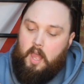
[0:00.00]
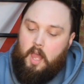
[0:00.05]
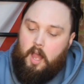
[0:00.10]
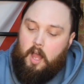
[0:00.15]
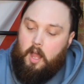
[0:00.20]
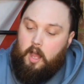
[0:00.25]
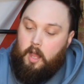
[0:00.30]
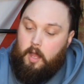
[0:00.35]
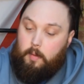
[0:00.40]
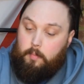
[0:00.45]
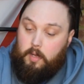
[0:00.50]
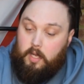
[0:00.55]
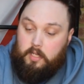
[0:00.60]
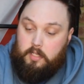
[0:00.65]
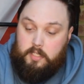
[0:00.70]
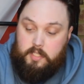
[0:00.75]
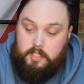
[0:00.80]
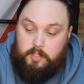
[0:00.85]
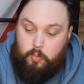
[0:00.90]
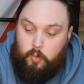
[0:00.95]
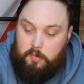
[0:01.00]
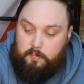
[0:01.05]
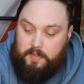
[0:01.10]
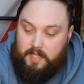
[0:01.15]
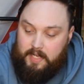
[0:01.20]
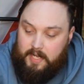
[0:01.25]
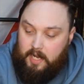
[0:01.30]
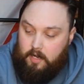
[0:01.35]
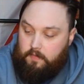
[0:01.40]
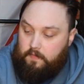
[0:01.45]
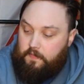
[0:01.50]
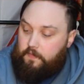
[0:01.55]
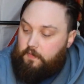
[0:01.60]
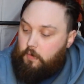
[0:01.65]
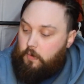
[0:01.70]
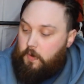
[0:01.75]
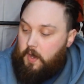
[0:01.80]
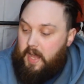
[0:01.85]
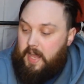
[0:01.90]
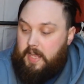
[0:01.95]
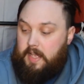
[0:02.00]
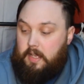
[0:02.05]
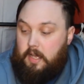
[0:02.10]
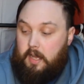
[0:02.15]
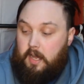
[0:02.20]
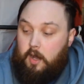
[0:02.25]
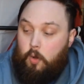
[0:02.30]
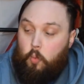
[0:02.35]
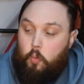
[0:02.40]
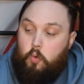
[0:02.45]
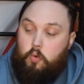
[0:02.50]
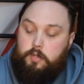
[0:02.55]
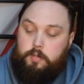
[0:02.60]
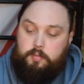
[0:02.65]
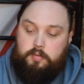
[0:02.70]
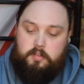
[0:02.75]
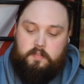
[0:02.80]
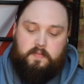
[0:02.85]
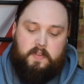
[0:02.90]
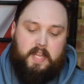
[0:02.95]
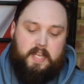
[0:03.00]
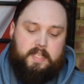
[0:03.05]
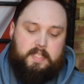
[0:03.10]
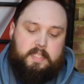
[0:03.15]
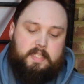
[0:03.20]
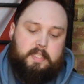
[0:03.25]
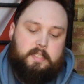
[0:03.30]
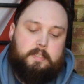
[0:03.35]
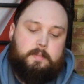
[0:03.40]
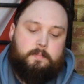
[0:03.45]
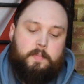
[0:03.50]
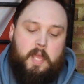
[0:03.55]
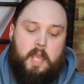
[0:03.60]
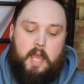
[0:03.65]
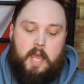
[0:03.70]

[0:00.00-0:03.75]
I'm going to swap that out for a waterproof neck seal,